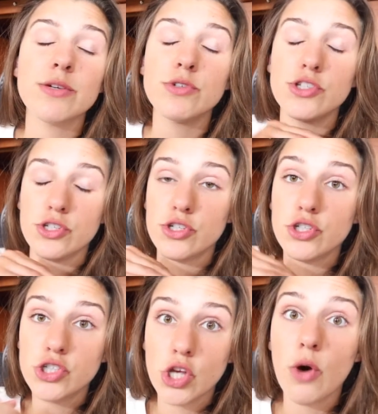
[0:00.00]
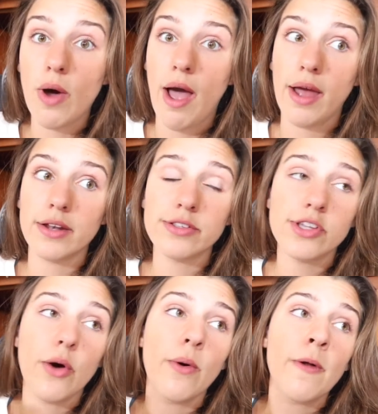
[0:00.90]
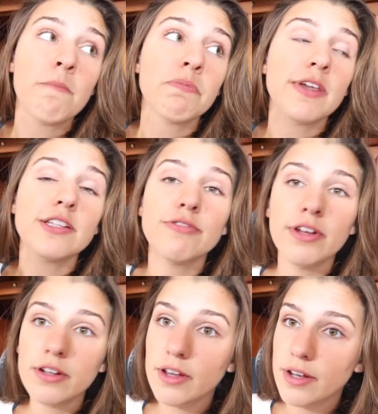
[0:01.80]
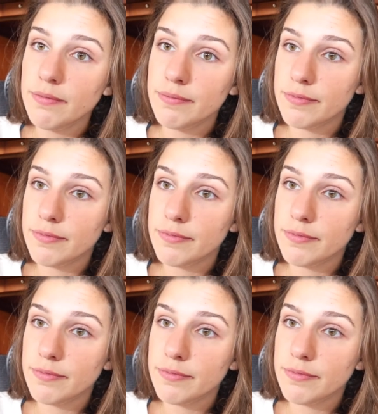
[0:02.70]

it was just so hot. So it's feeling good.